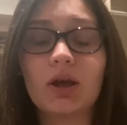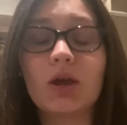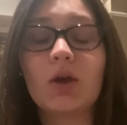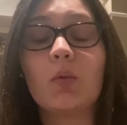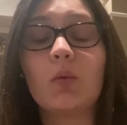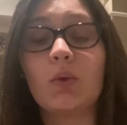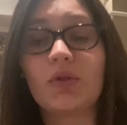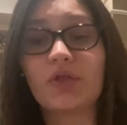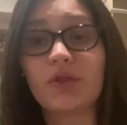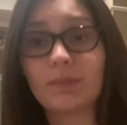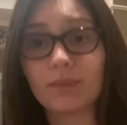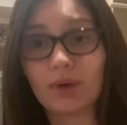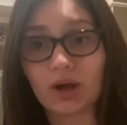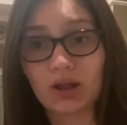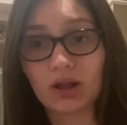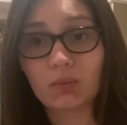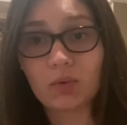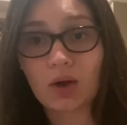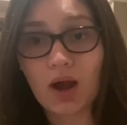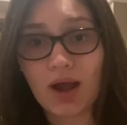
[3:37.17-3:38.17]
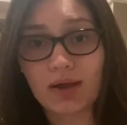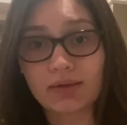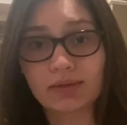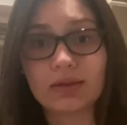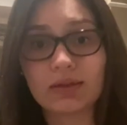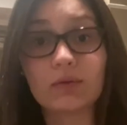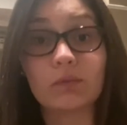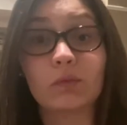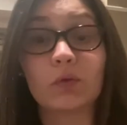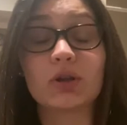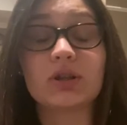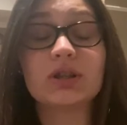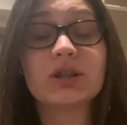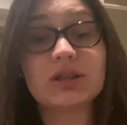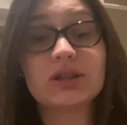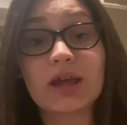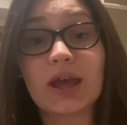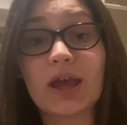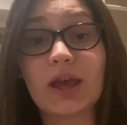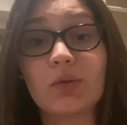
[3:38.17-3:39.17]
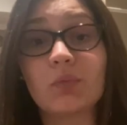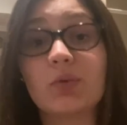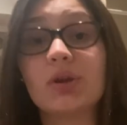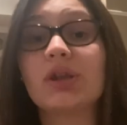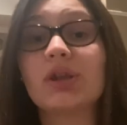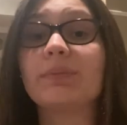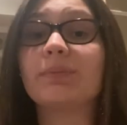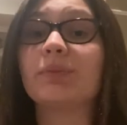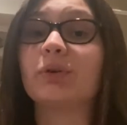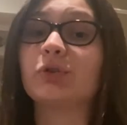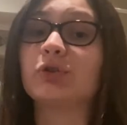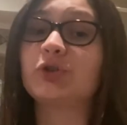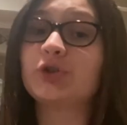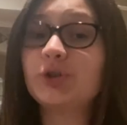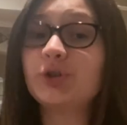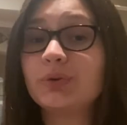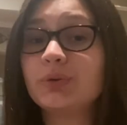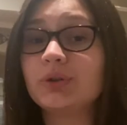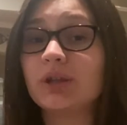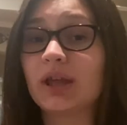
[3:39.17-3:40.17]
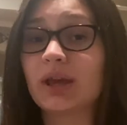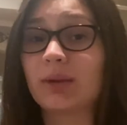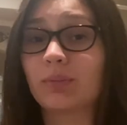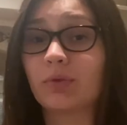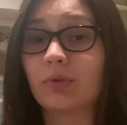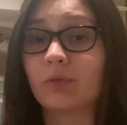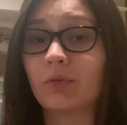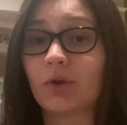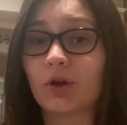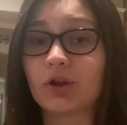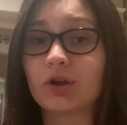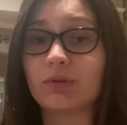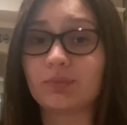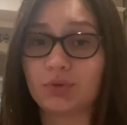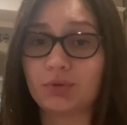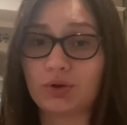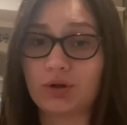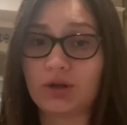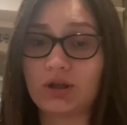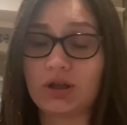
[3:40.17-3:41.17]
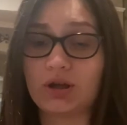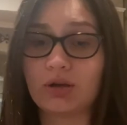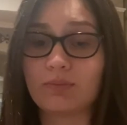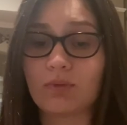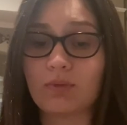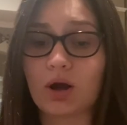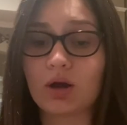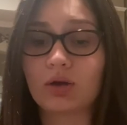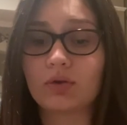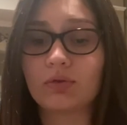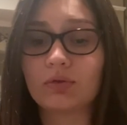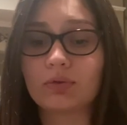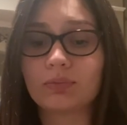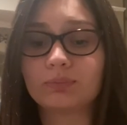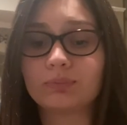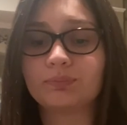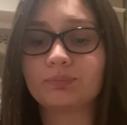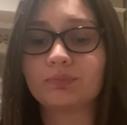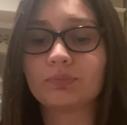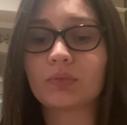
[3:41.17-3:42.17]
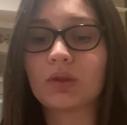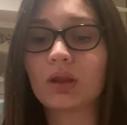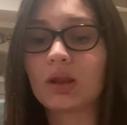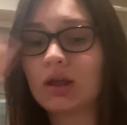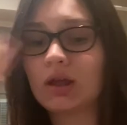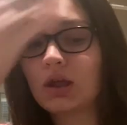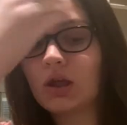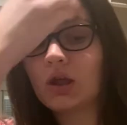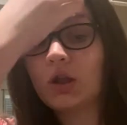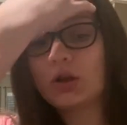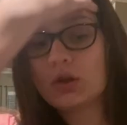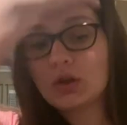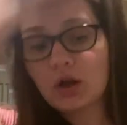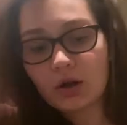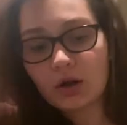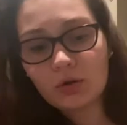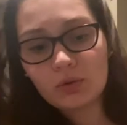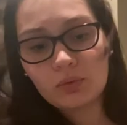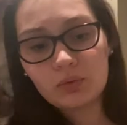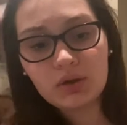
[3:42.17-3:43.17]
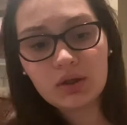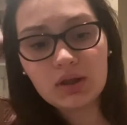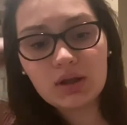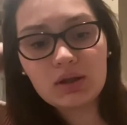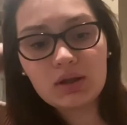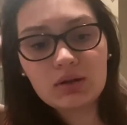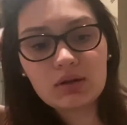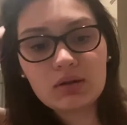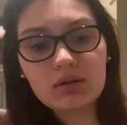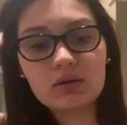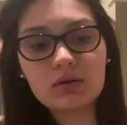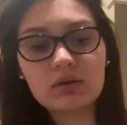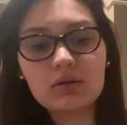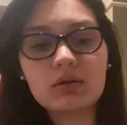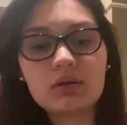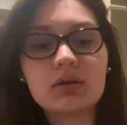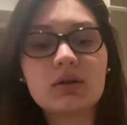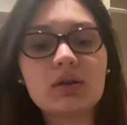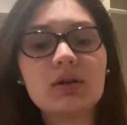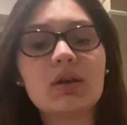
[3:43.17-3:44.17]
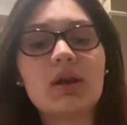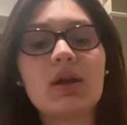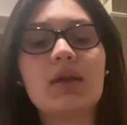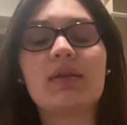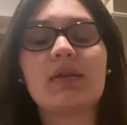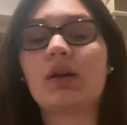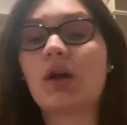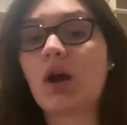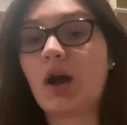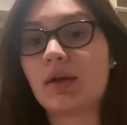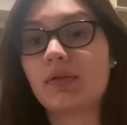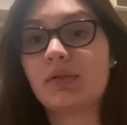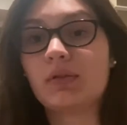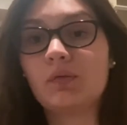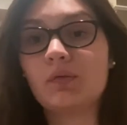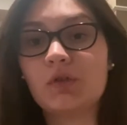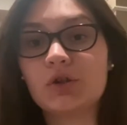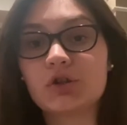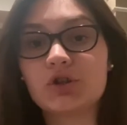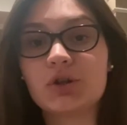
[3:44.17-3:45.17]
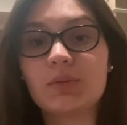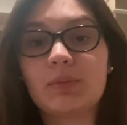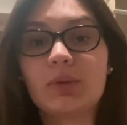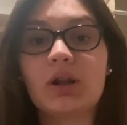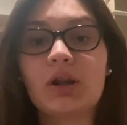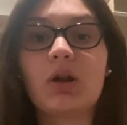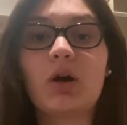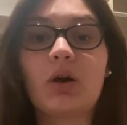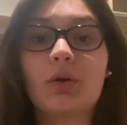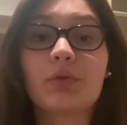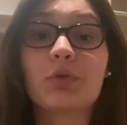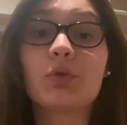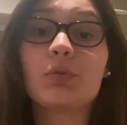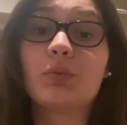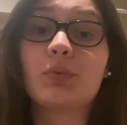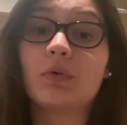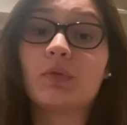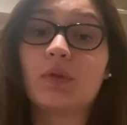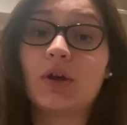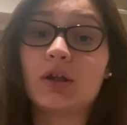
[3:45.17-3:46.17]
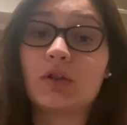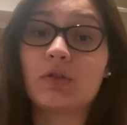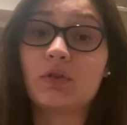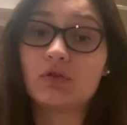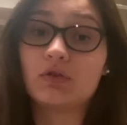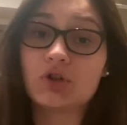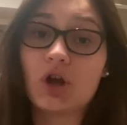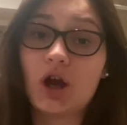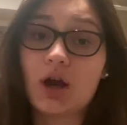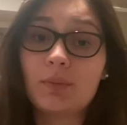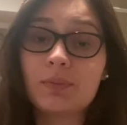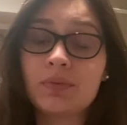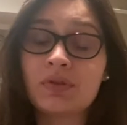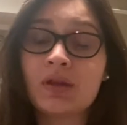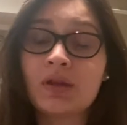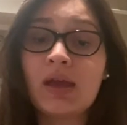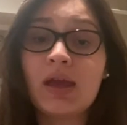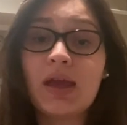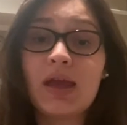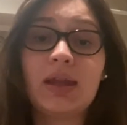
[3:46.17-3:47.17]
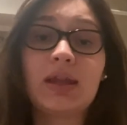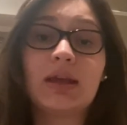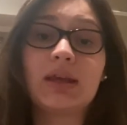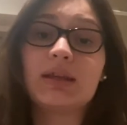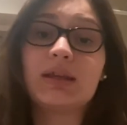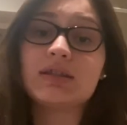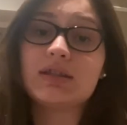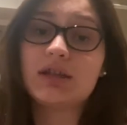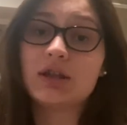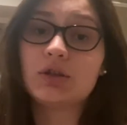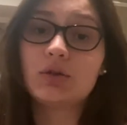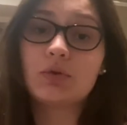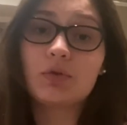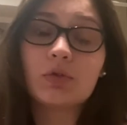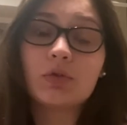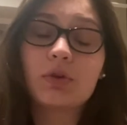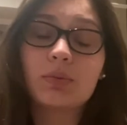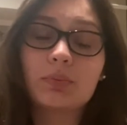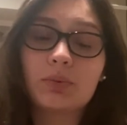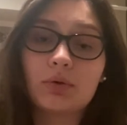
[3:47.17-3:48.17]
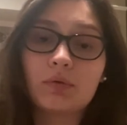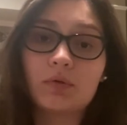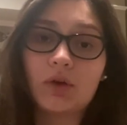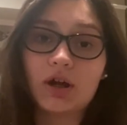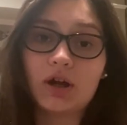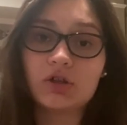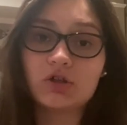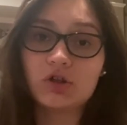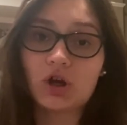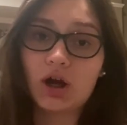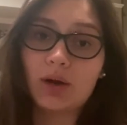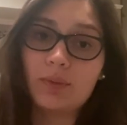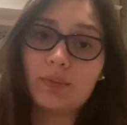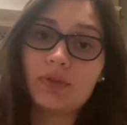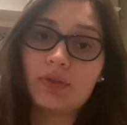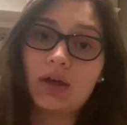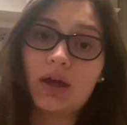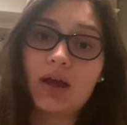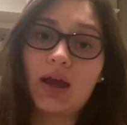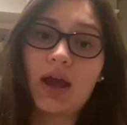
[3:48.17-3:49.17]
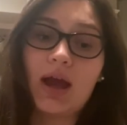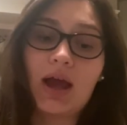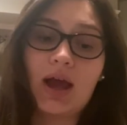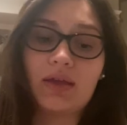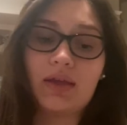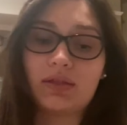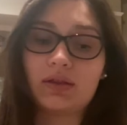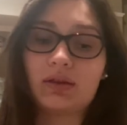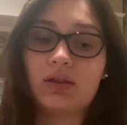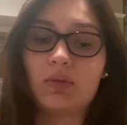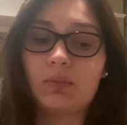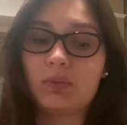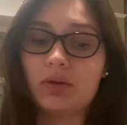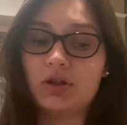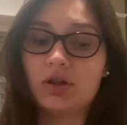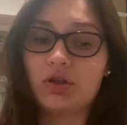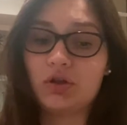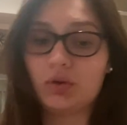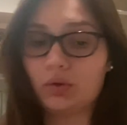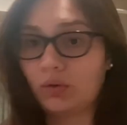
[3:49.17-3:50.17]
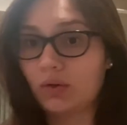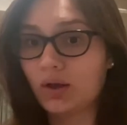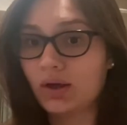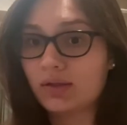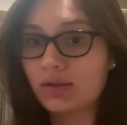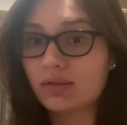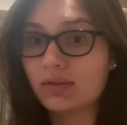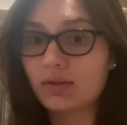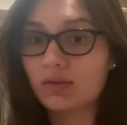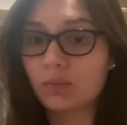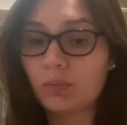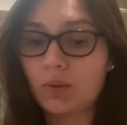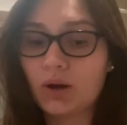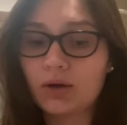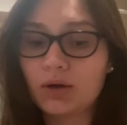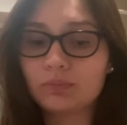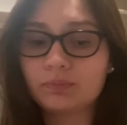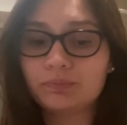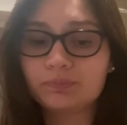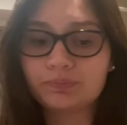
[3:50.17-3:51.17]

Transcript: With the money we're asking for today, we can build 2 dams for our community on Mars. Not only is it cost efficient, but it also provides jobs, and it continues to provide jobs as it is being utilized as well.